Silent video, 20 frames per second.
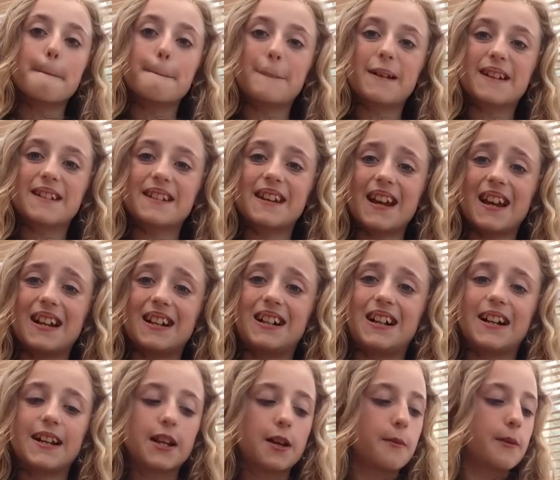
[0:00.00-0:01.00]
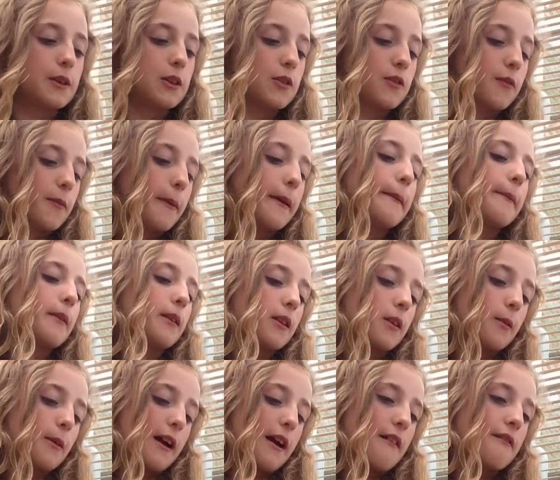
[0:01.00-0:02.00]
but yeah, I know a lot of people
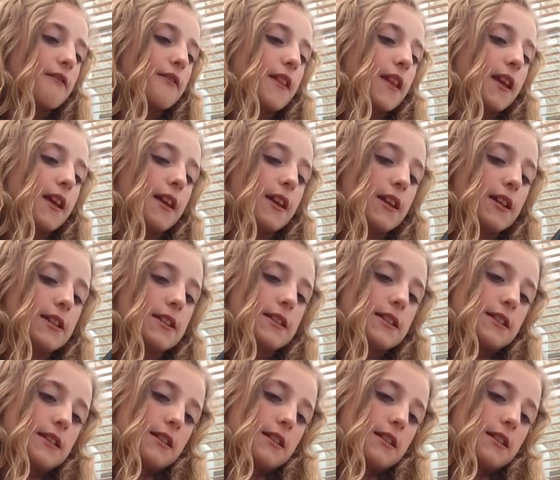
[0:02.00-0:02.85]
who have these